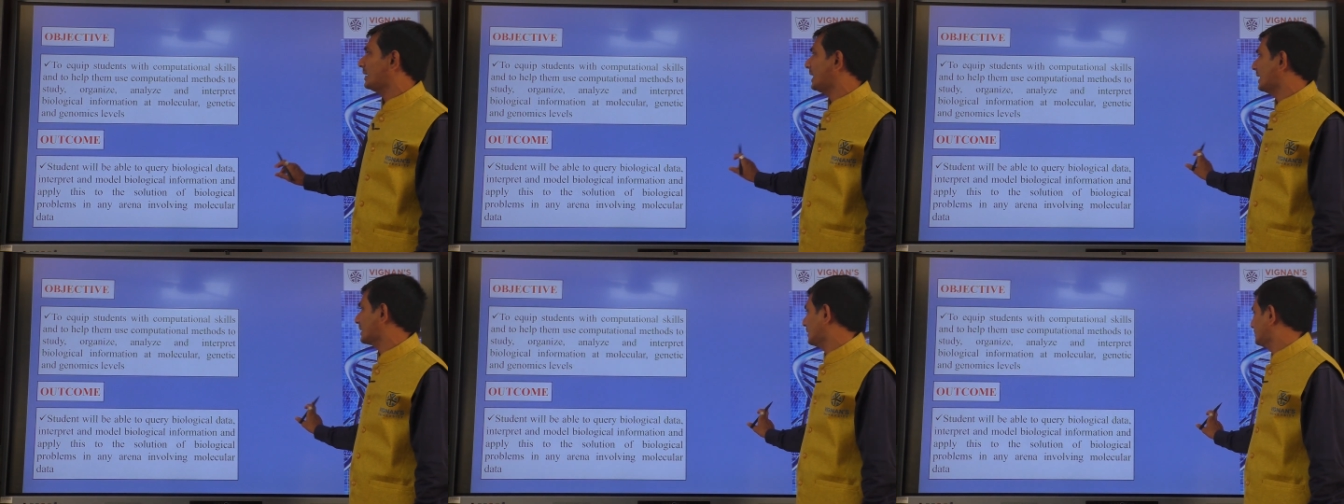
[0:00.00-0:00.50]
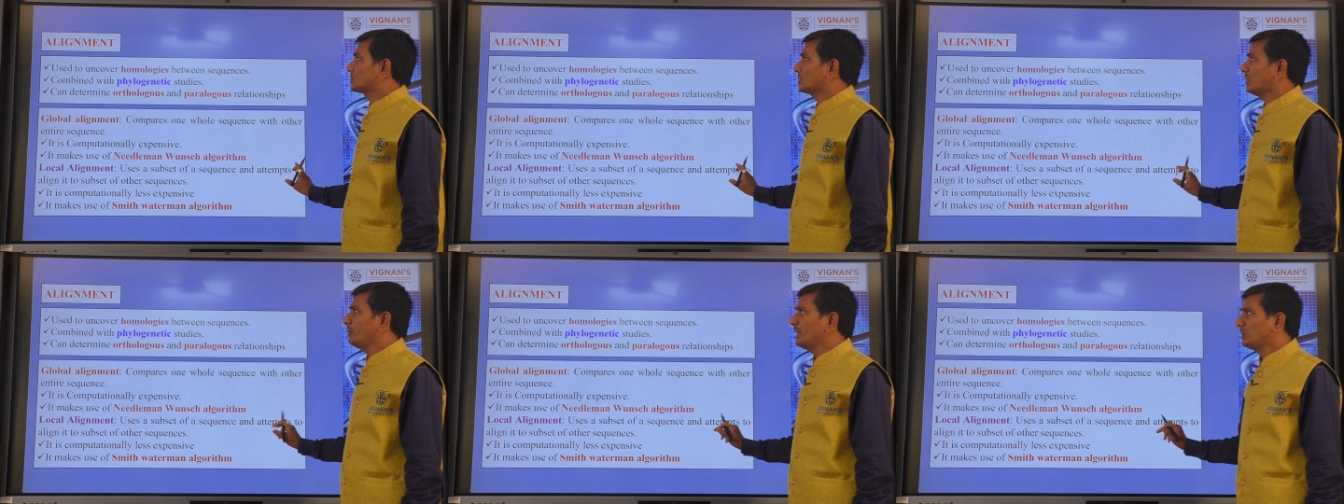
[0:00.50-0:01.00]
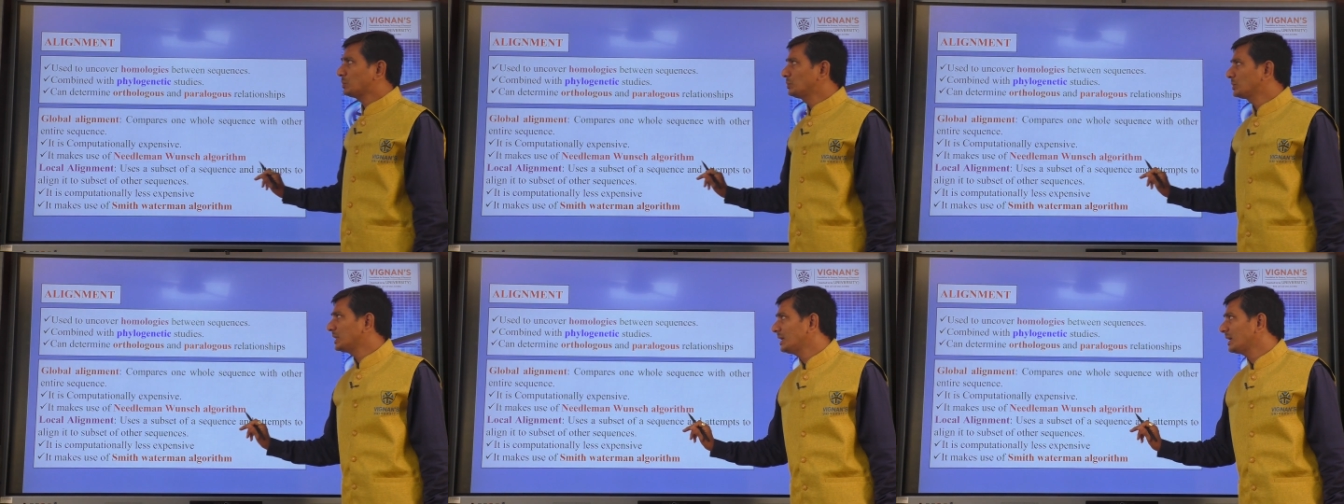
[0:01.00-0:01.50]
data. So, coming to
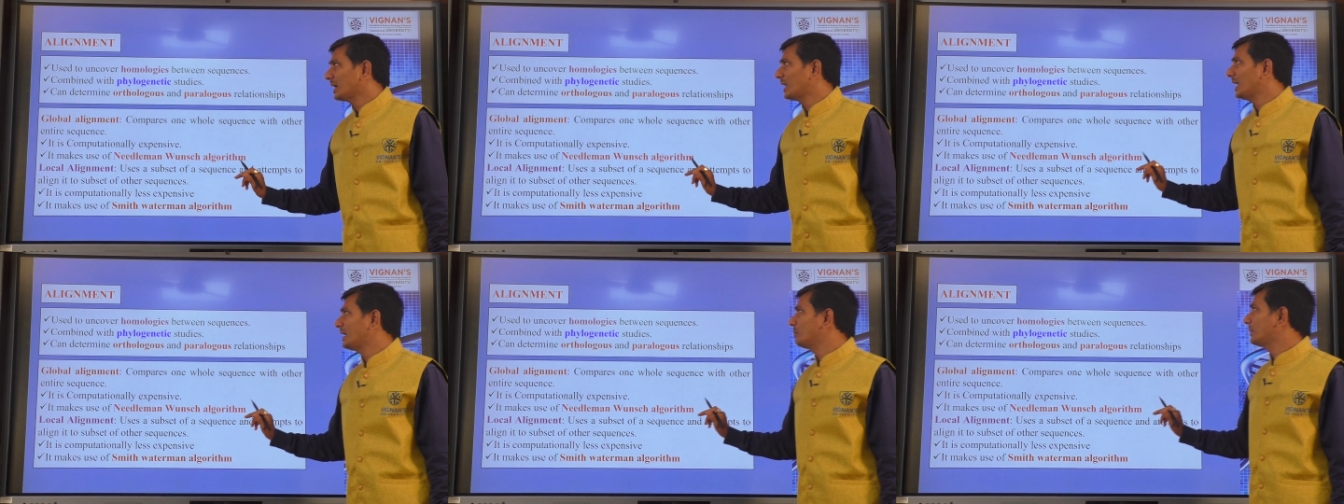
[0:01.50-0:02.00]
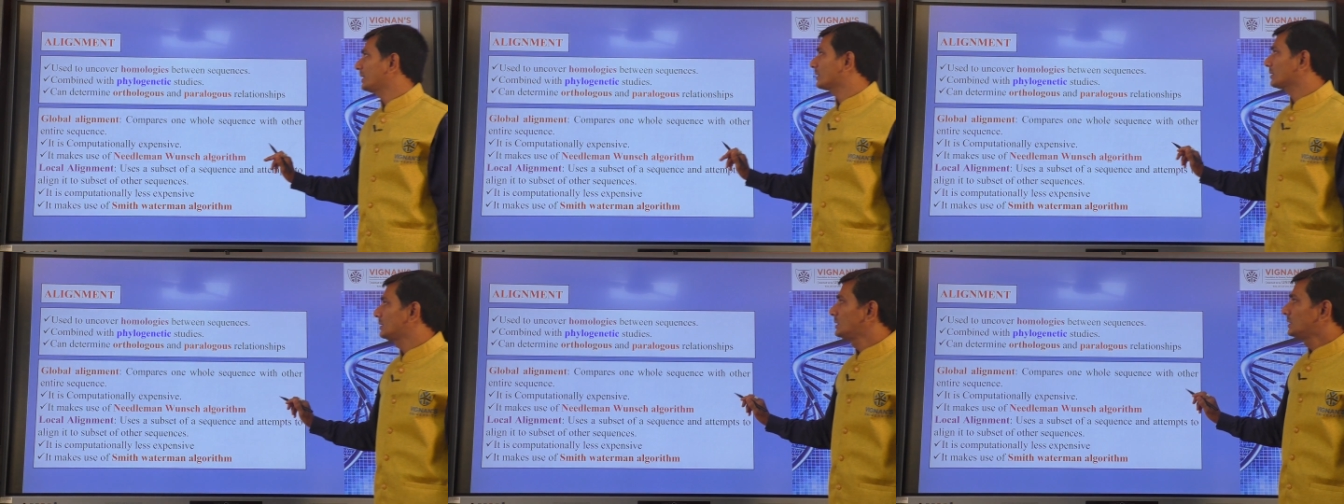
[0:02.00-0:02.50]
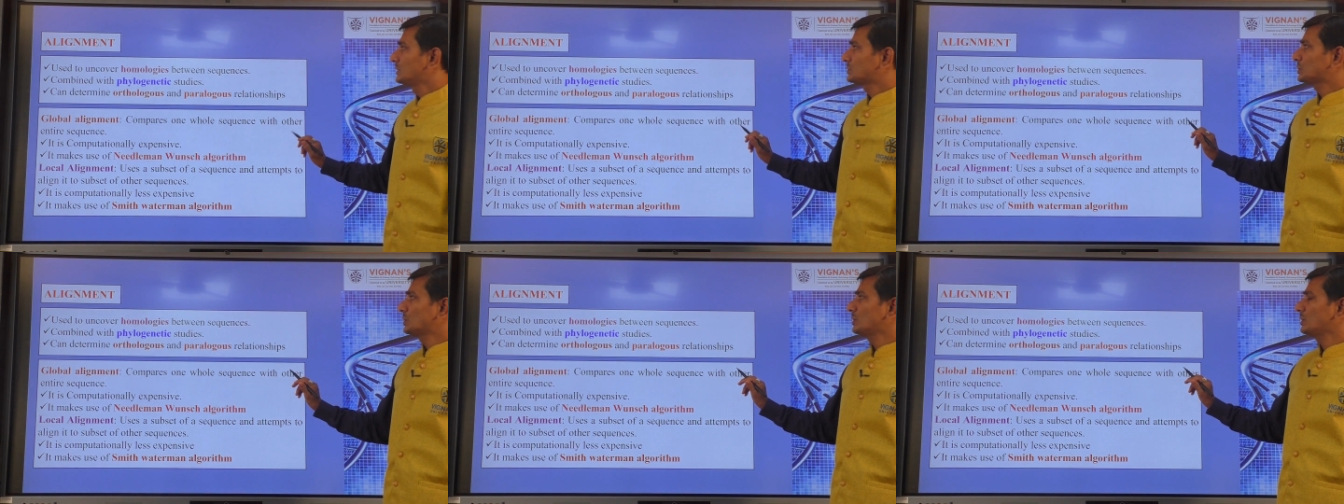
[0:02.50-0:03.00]
the alignment.
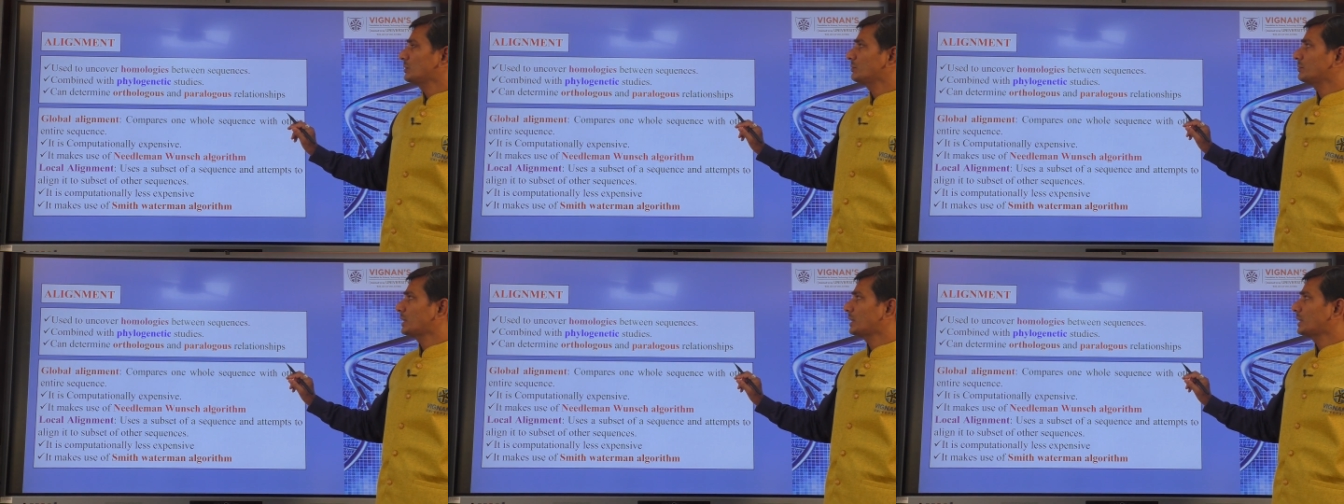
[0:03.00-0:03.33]
So,